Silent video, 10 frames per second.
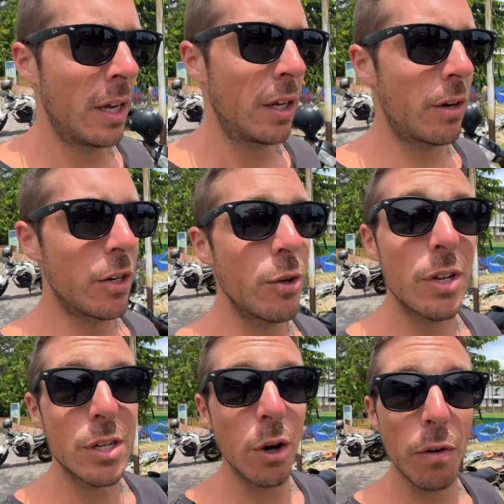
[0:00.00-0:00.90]
You can do
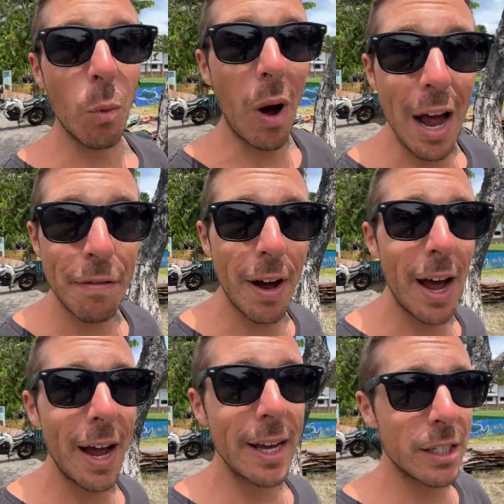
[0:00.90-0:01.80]
this over
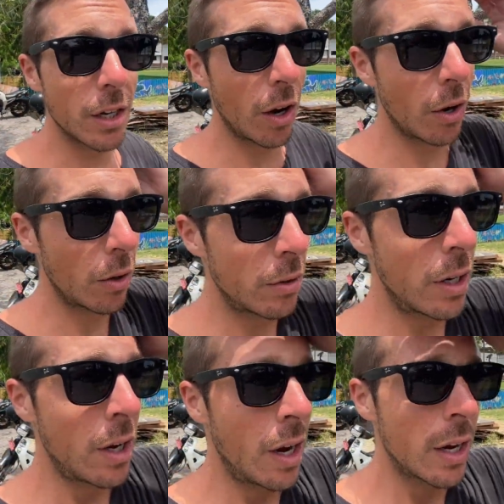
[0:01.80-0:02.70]
Wi-Fi, so
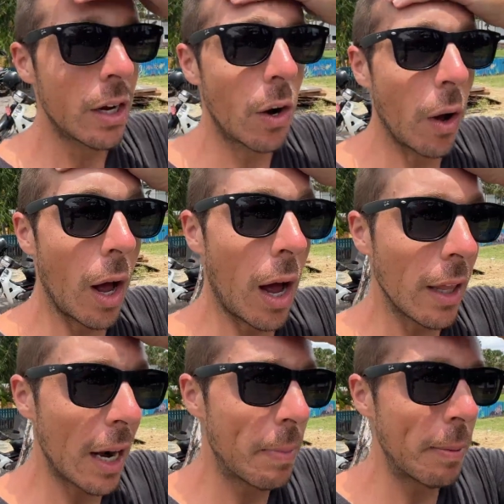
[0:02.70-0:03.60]
a
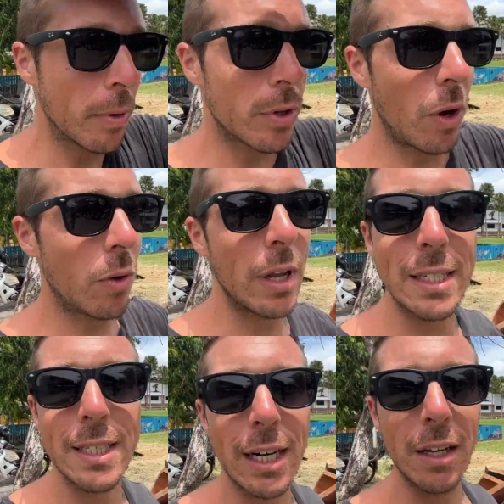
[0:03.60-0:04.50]
lot of people don't
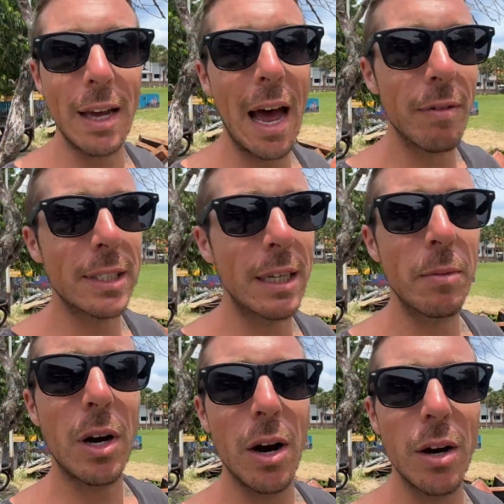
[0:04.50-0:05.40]
necessarily have a SIM
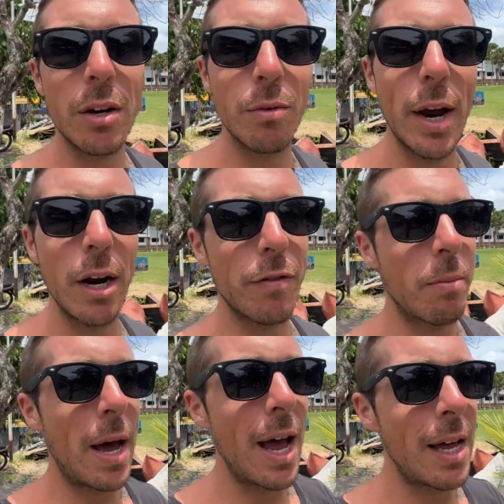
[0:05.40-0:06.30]
card right off the
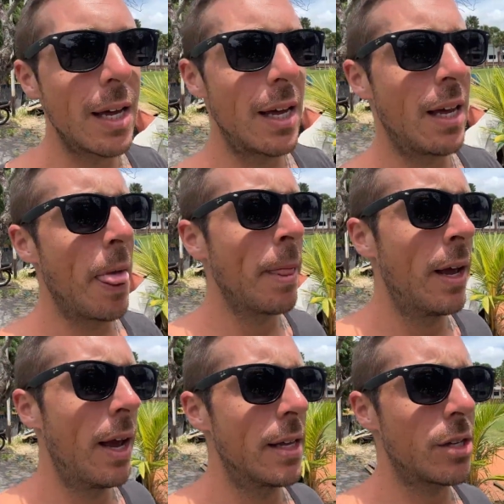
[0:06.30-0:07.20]
bat,
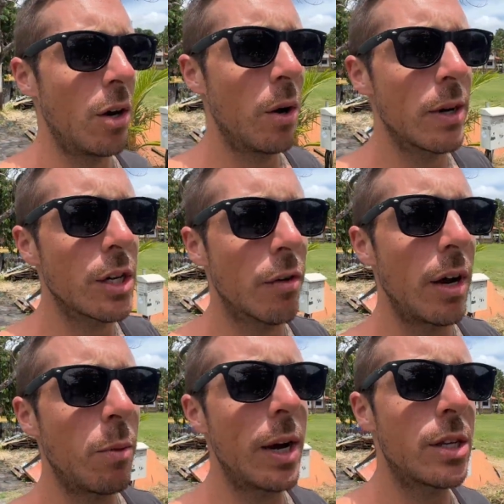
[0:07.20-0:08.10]
and so it's a
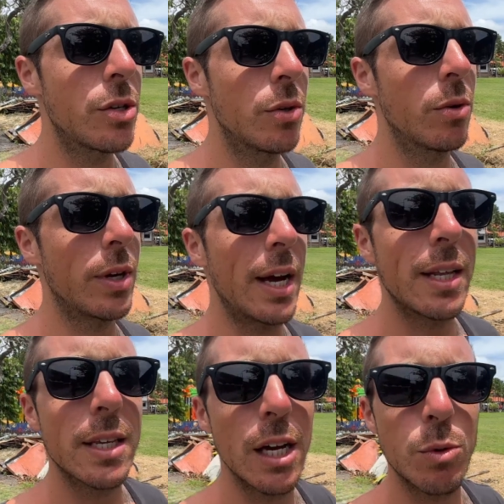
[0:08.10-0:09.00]
great way to get
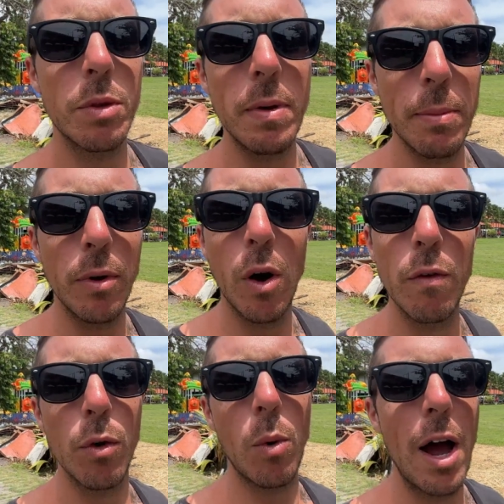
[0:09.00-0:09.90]
in touch with people
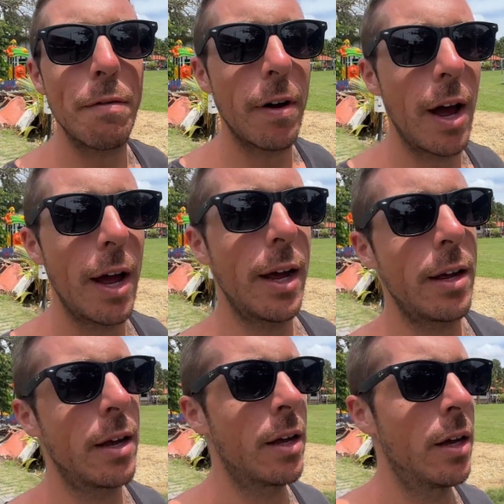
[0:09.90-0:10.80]
over Wi-Fi
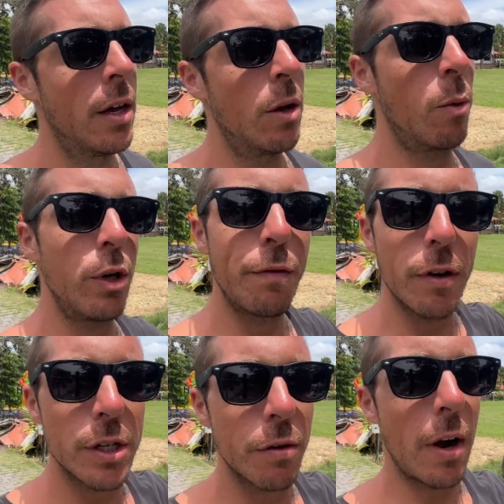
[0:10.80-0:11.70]
when you
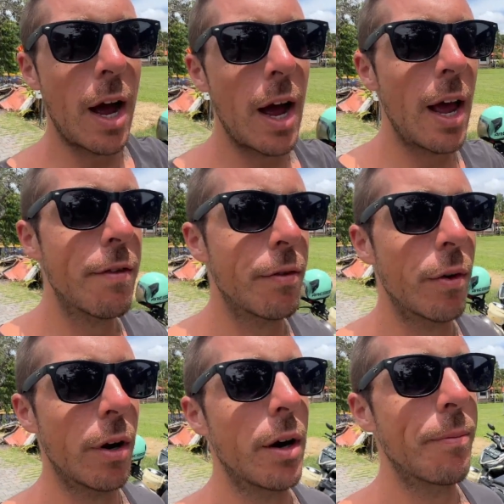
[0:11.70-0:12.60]
first arrive,
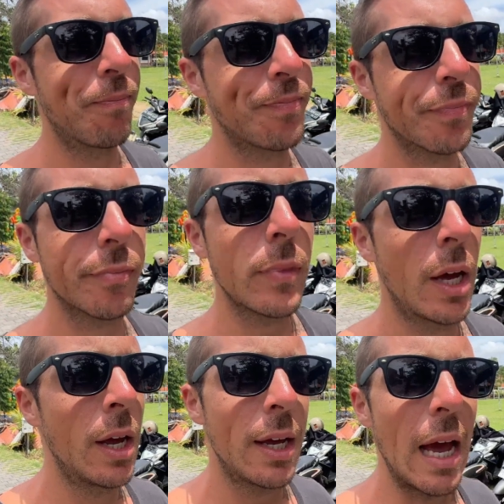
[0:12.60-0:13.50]
or
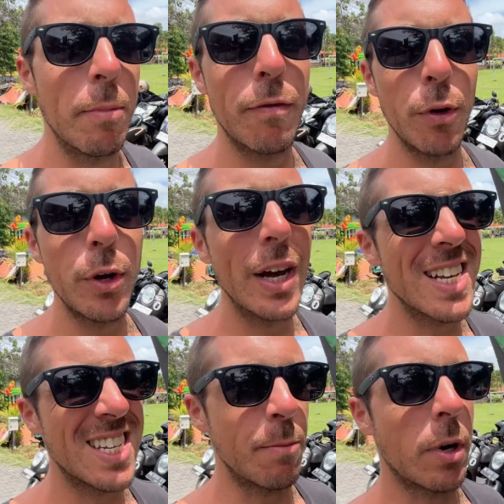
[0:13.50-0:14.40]
before you get a
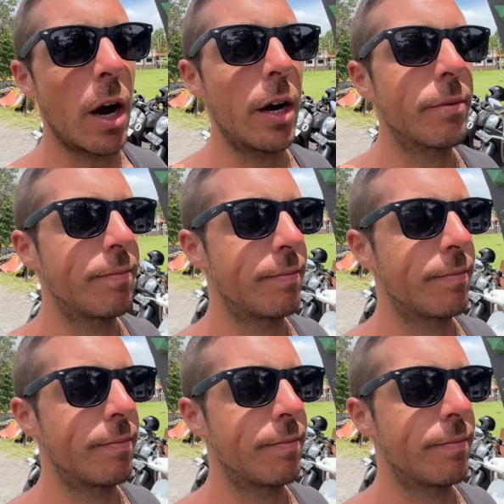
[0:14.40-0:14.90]
SIM card.